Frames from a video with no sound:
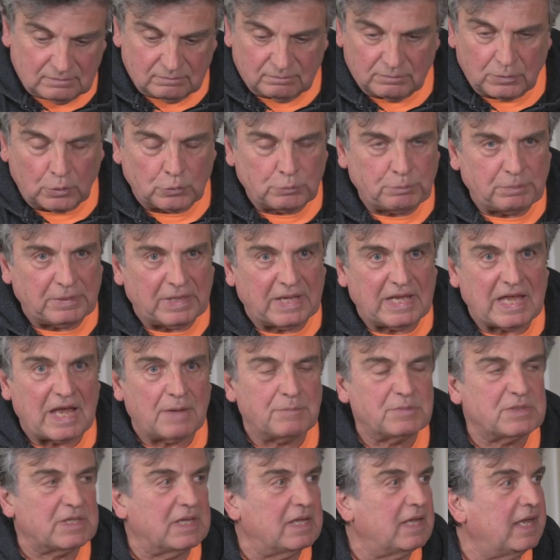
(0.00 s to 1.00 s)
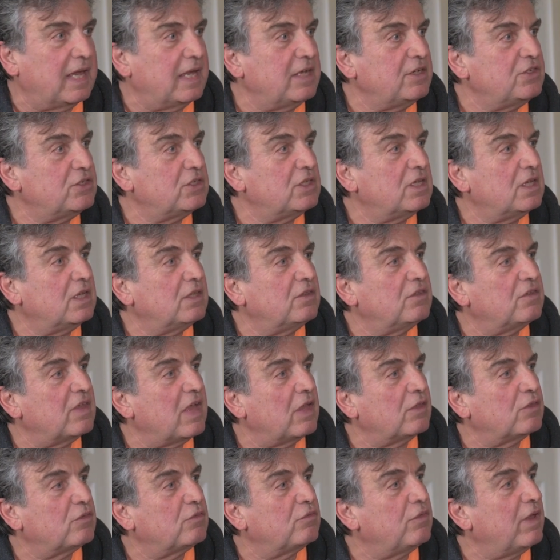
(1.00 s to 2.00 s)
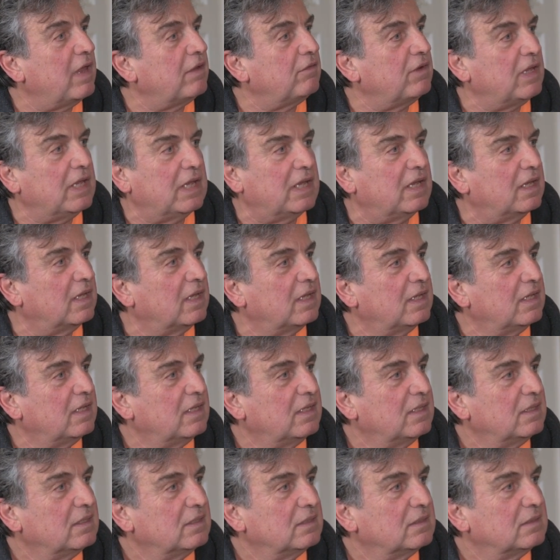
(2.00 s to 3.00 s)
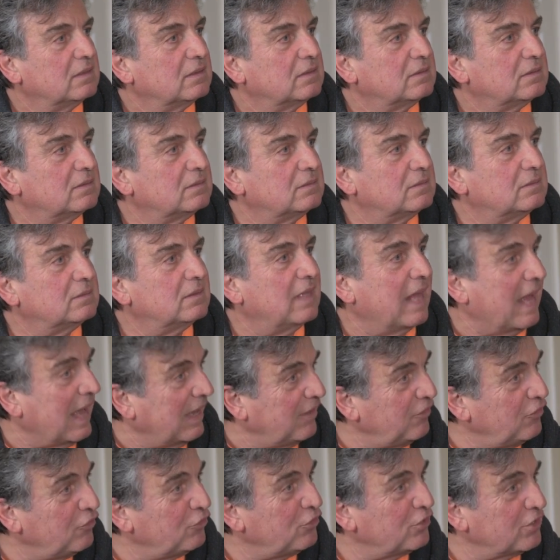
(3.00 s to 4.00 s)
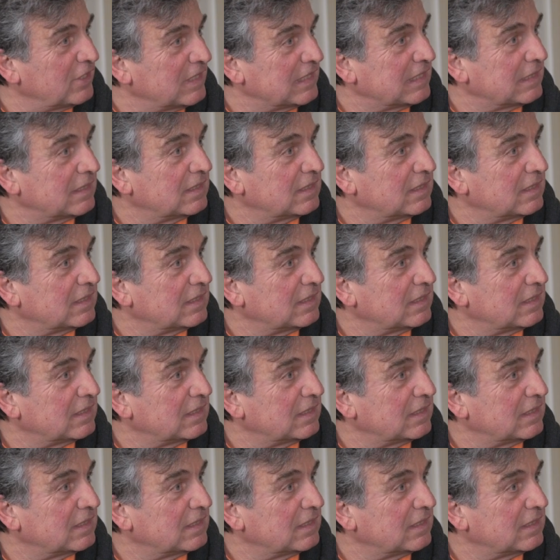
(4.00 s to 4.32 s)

both pickups engaged. It sounds very nice.